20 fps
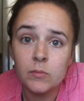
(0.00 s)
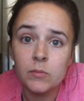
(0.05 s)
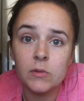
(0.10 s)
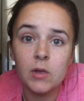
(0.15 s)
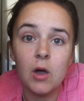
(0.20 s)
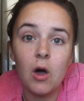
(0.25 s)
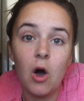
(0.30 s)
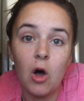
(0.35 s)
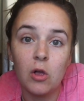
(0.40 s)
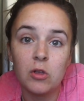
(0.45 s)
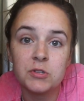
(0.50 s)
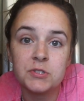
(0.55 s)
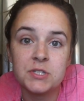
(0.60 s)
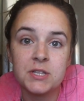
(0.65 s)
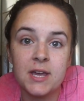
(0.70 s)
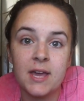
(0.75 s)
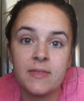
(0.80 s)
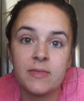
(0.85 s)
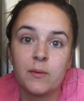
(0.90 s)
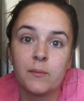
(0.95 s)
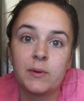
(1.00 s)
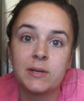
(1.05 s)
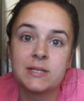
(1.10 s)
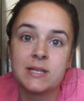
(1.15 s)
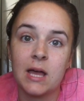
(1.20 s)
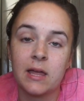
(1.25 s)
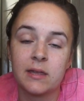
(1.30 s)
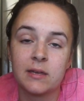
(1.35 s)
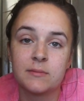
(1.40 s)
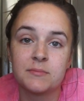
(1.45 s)
halt, and then we tell
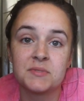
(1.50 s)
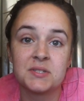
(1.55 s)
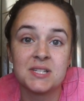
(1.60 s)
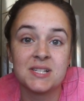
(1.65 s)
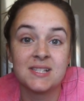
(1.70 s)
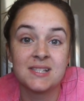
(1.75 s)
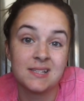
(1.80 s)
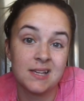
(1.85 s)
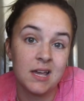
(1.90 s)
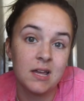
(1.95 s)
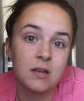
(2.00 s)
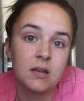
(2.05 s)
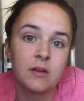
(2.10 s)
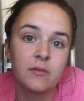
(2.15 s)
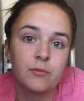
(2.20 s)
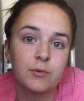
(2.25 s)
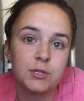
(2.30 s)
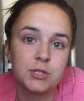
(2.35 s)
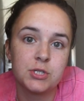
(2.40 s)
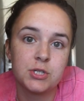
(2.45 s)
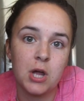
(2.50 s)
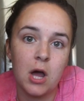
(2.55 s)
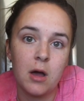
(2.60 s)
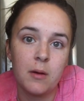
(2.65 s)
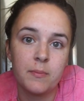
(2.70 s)
him to sit if we stop.